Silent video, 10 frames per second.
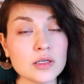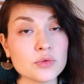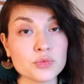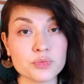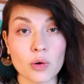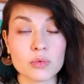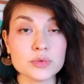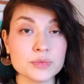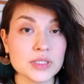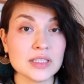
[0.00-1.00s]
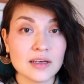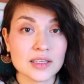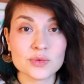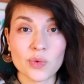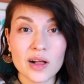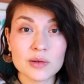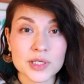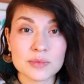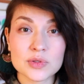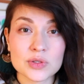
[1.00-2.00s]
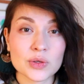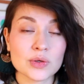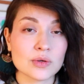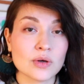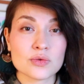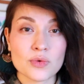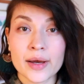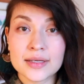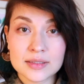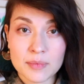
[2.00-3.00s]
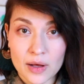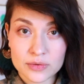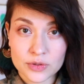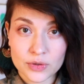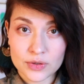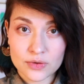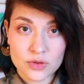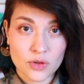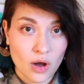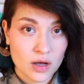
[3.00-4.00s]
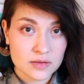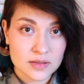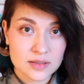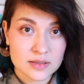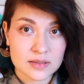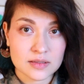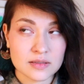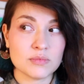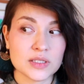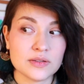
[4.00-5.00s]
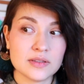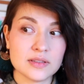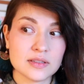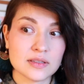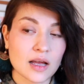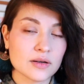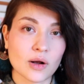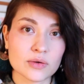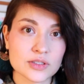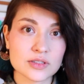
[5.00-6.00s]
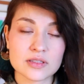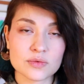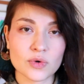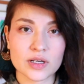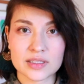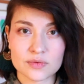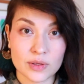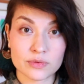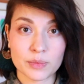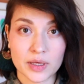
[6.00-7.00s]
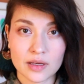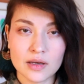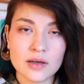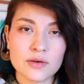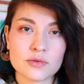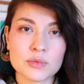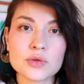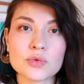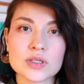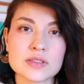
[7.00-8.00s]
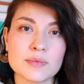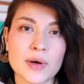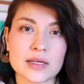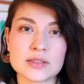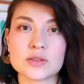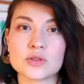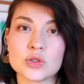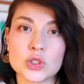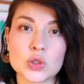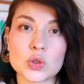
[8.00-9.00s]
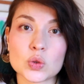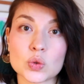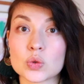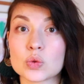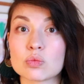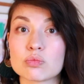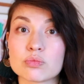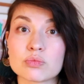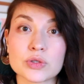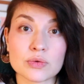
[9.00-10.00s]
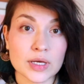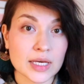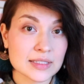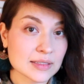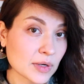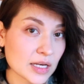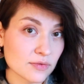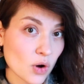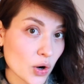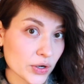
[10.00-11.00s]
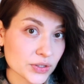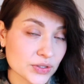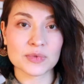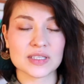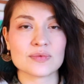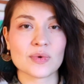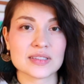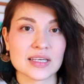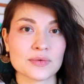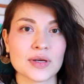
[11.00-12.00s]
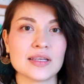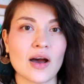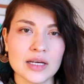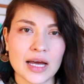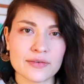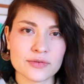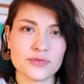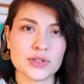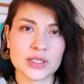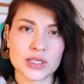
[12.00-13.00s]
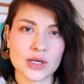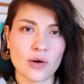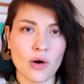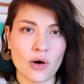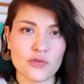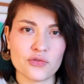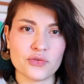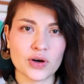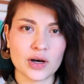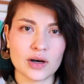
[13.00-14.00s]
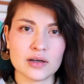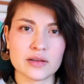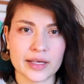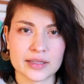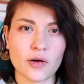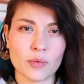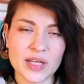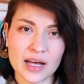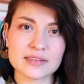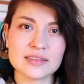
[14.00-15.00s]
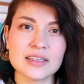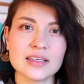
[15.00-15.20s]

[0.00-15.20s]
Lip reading: It would probably be as well maybe to write about your thoughts, but I don't know, it just doesn't work as well for me. For me, it works the best to create some kind of art, because once I create art, I have a feeling of like, now I'm done,